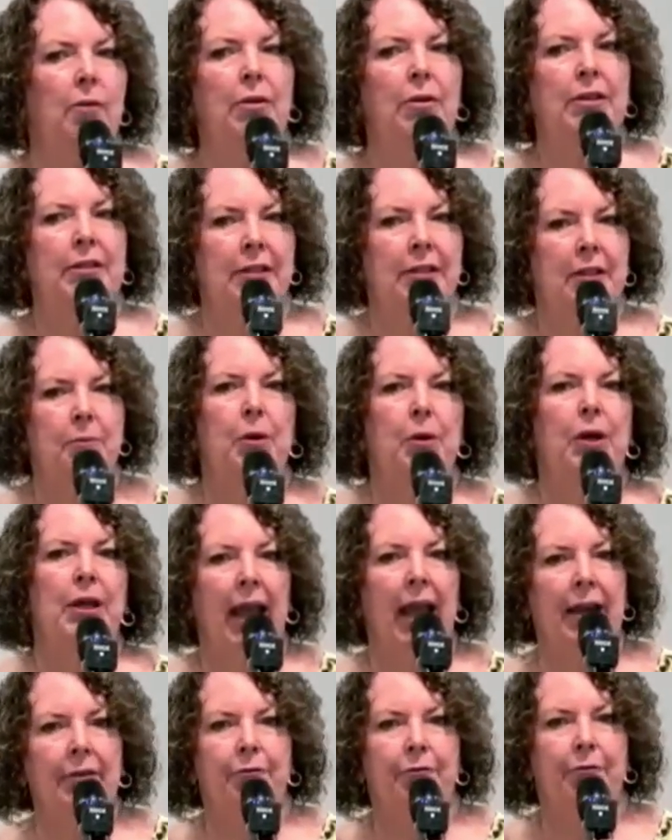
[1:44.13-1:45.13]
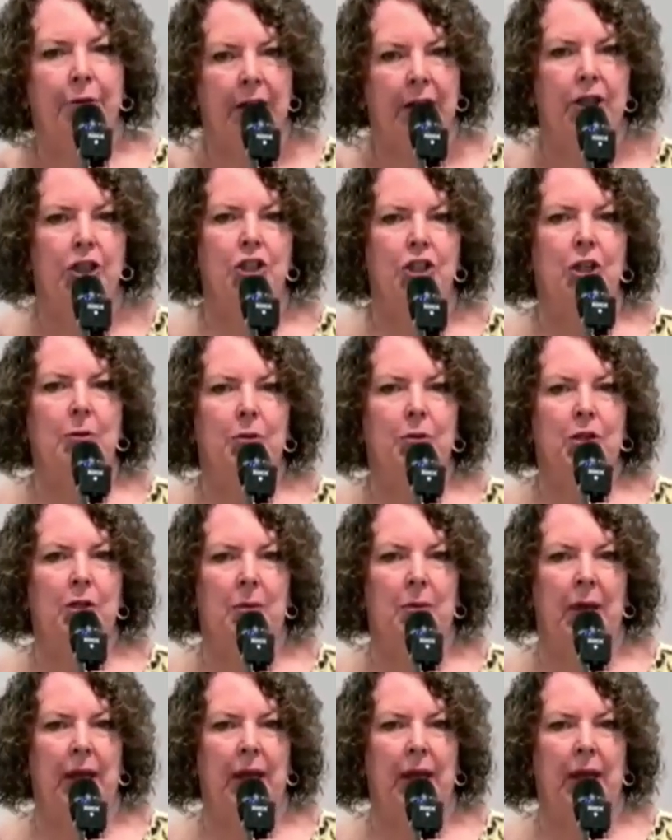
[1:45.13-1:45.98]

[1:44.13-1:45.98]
reciprocate friendship to